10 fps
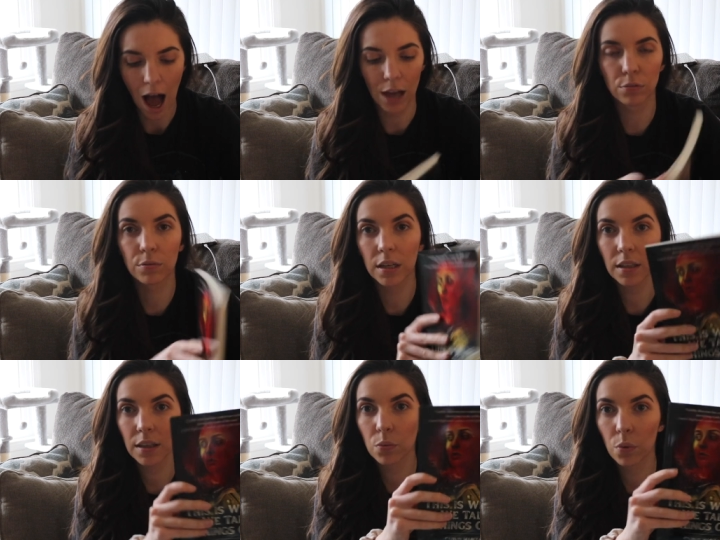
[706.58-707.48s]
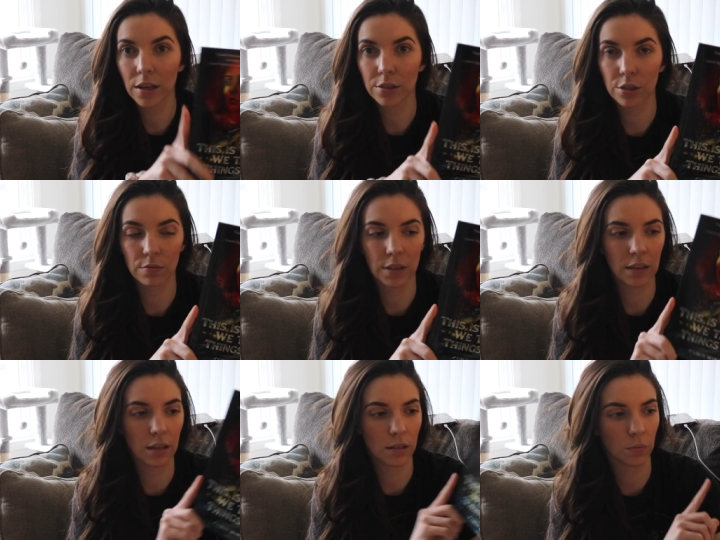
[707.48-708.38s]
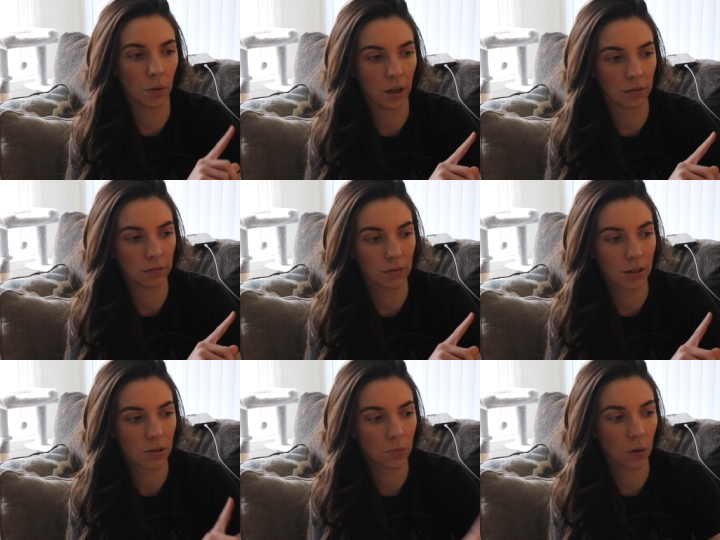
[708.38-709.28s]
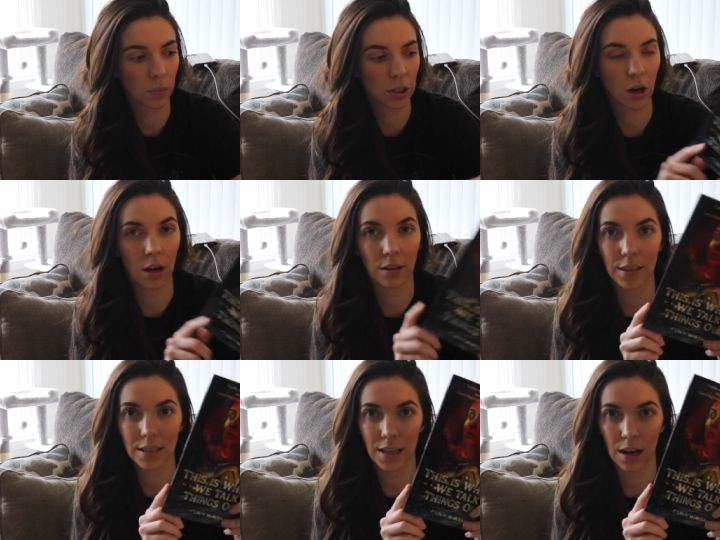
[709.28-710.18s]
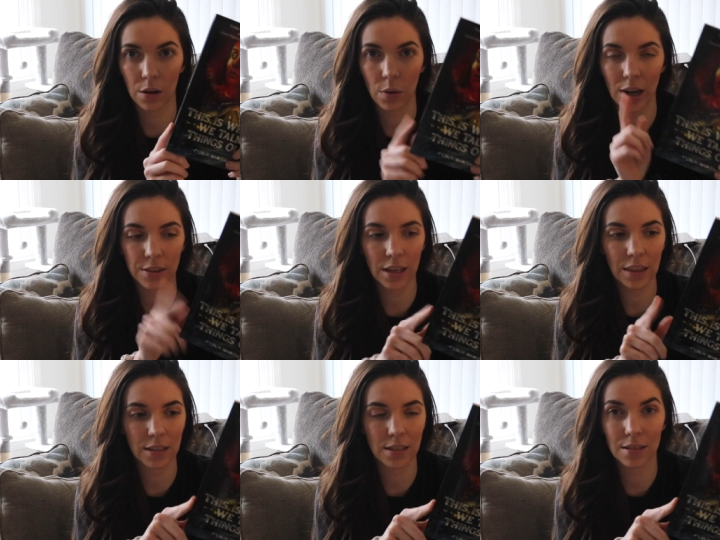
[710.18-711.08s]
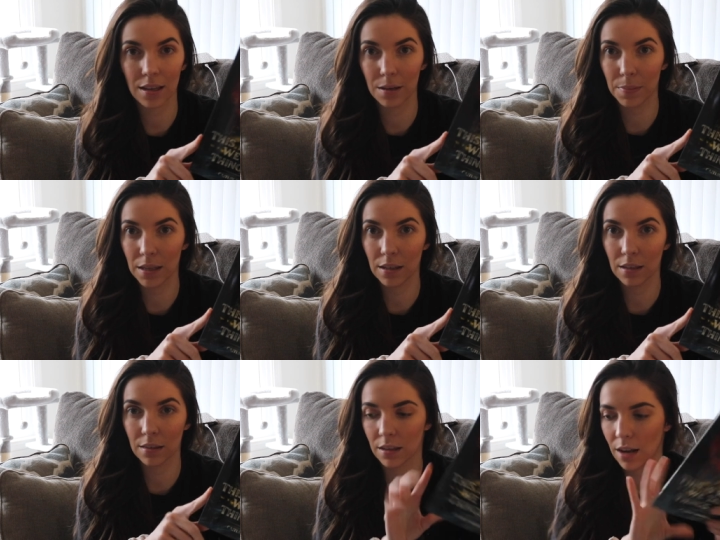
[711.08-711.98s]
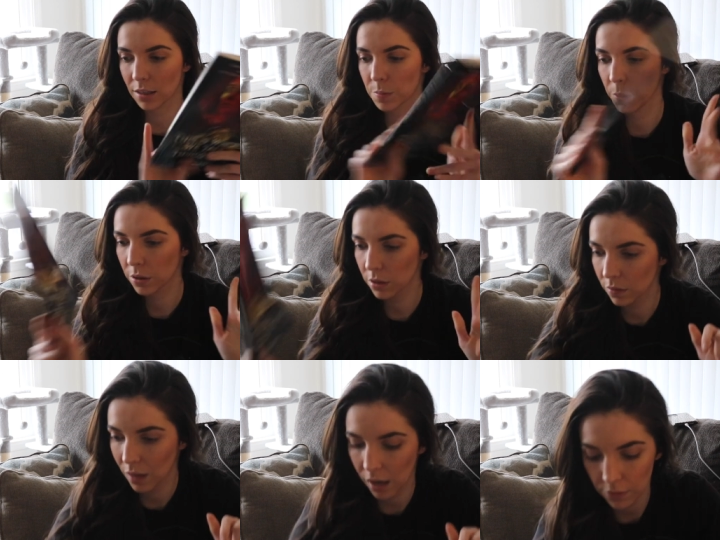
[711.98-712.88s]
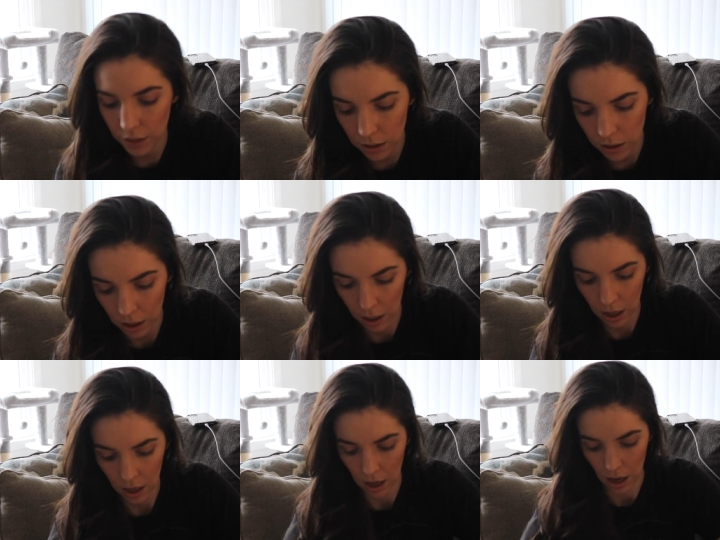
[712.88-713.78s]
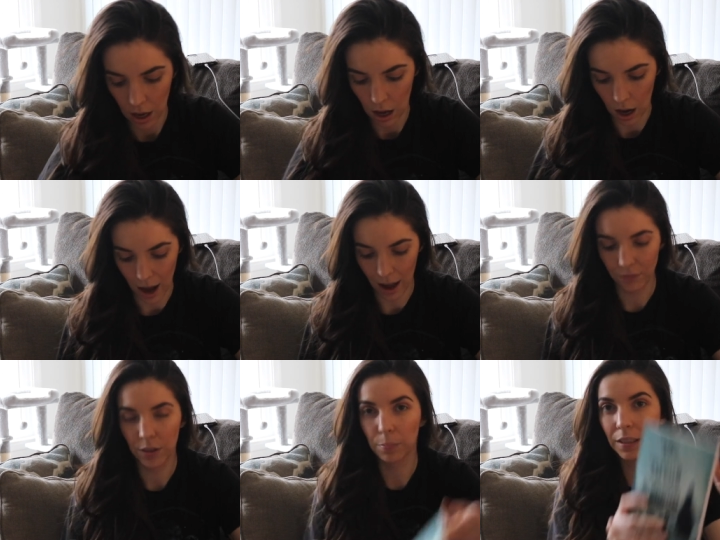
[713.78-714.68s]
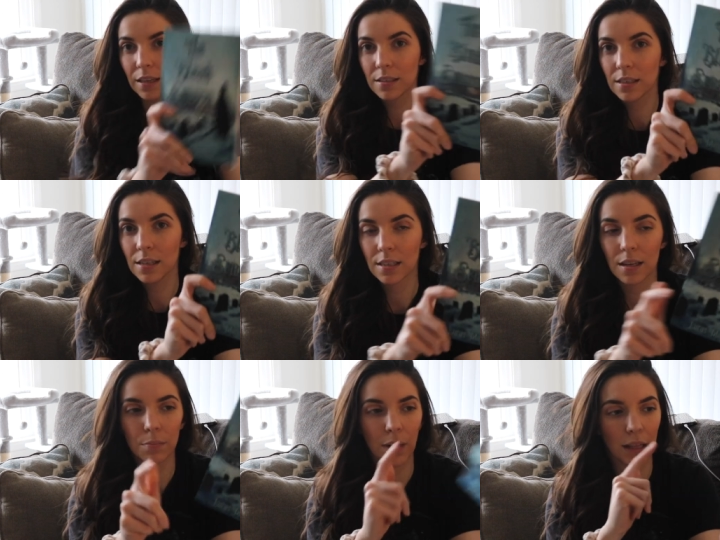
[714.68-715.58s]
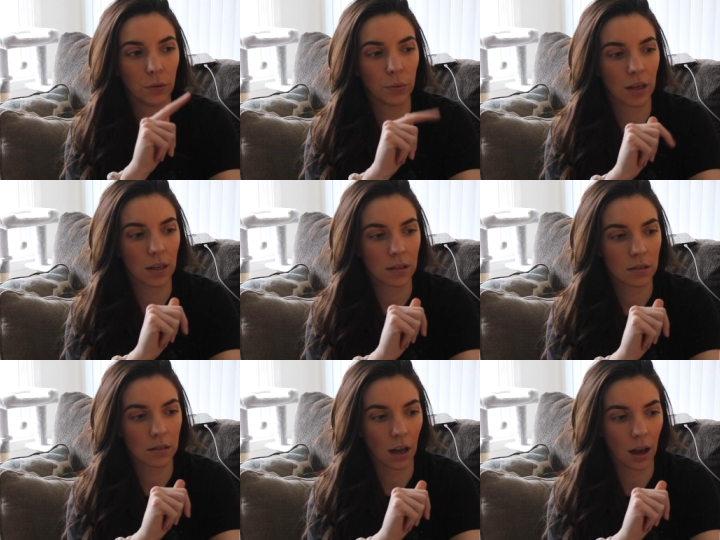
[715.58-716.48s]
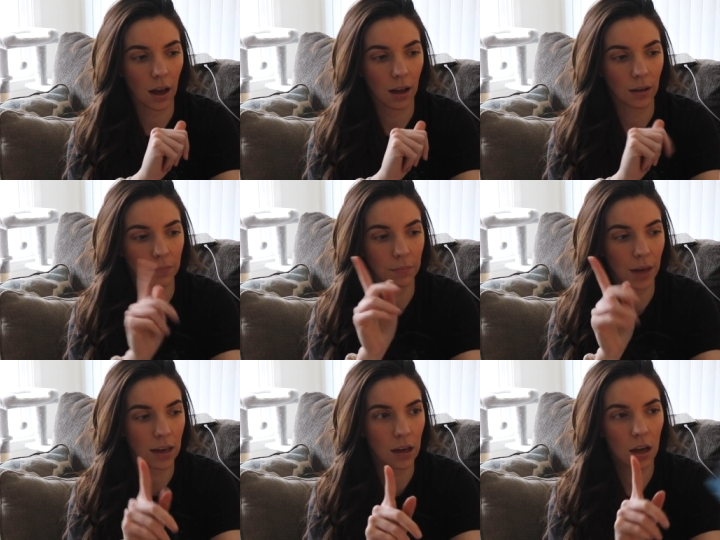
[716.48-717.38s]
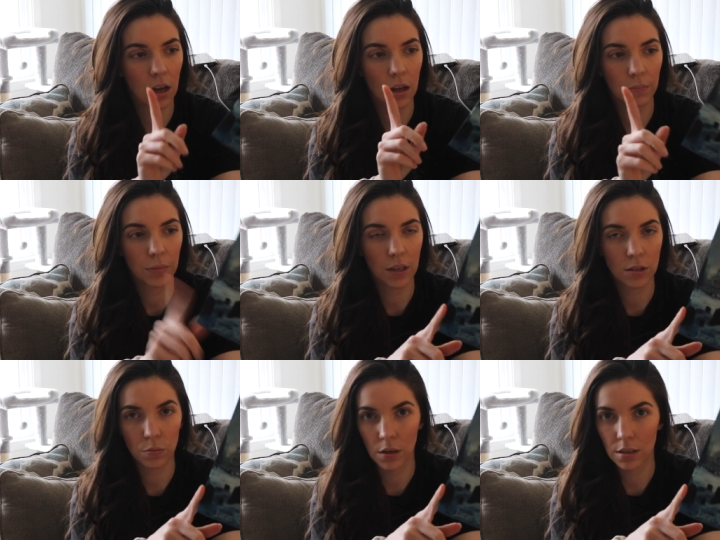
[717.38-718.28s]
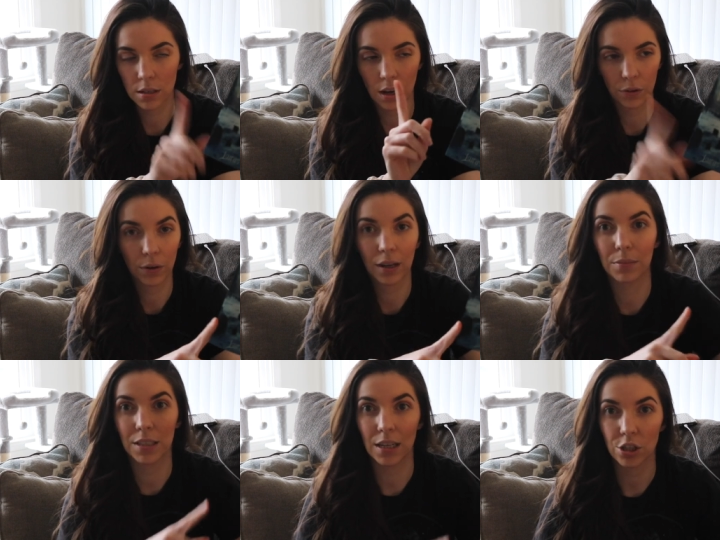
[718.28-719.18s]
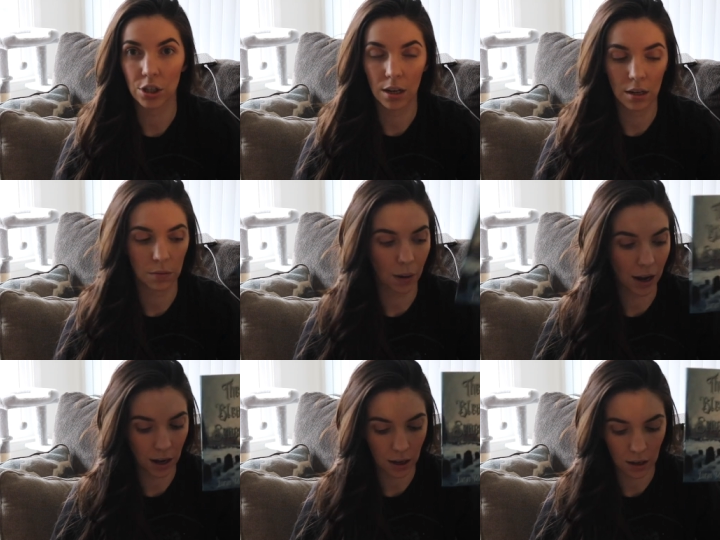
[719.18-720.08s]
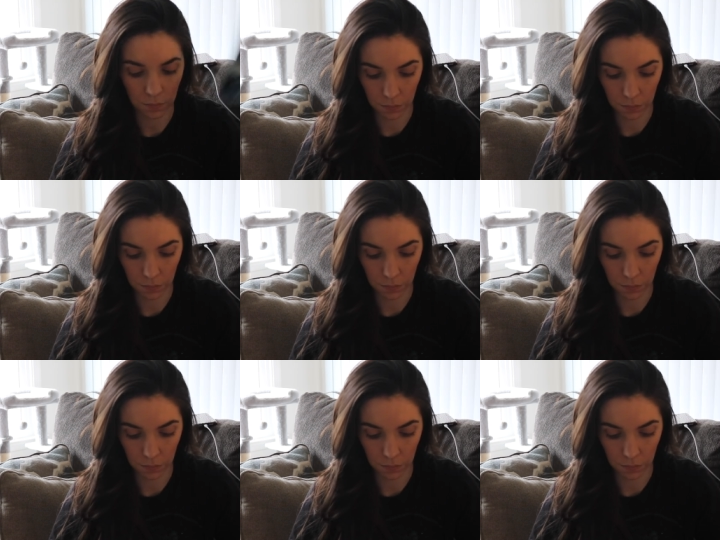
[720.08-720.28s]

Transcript: I really want to read this one. This Is Where We Talk Things Out. I think this is going to be the next book that I read. I have The Bleak Season by Lucas Mangum. This was another recommendation by